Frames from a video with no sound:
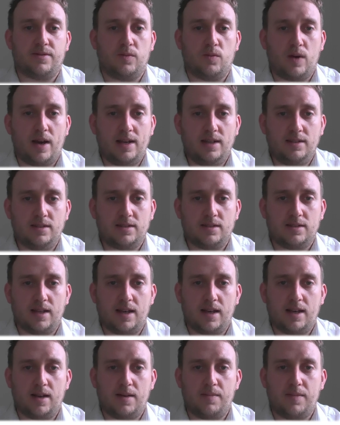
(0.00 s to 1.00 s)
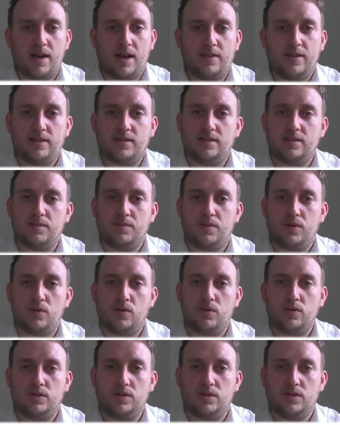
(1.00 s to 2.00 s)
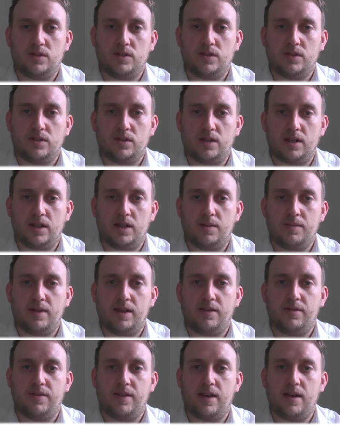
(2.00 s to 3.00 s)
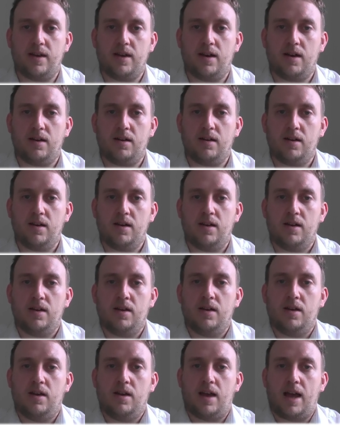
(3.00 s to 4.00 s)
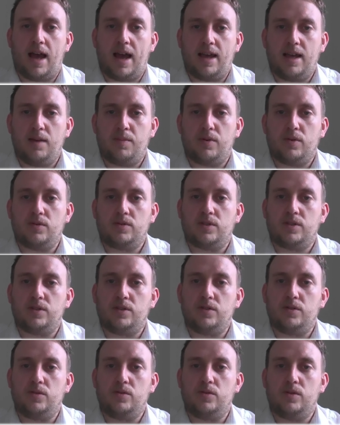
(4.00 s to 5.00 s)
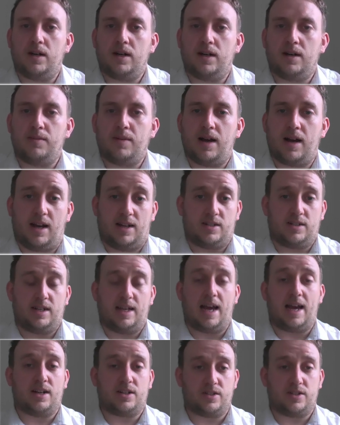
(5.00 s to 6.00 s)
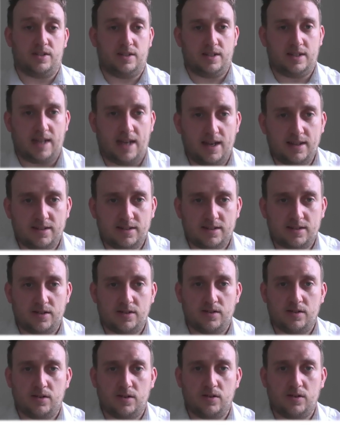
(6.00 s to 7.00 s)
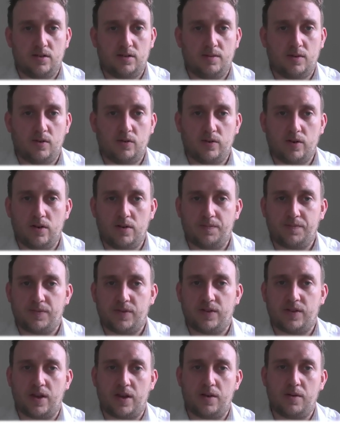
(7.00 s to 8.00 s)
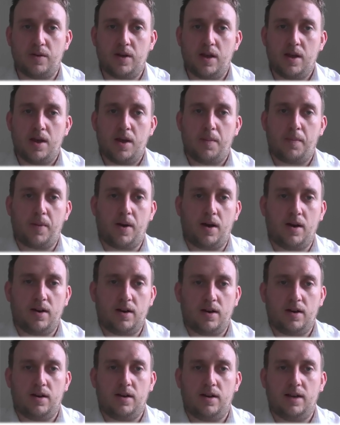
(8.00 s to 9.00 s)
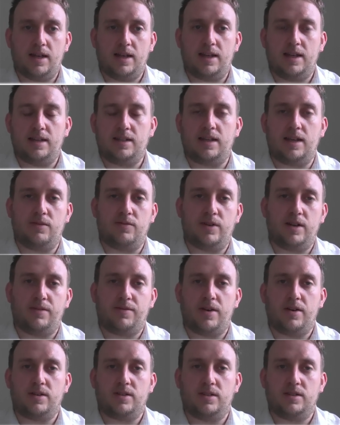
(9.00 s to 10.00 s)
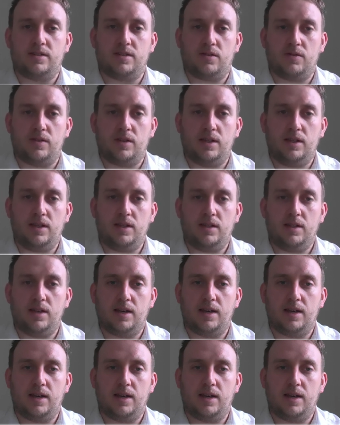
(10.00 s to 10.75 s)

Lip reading: ways, and this is important if they are able to actually action the task or not. So it really focuses on the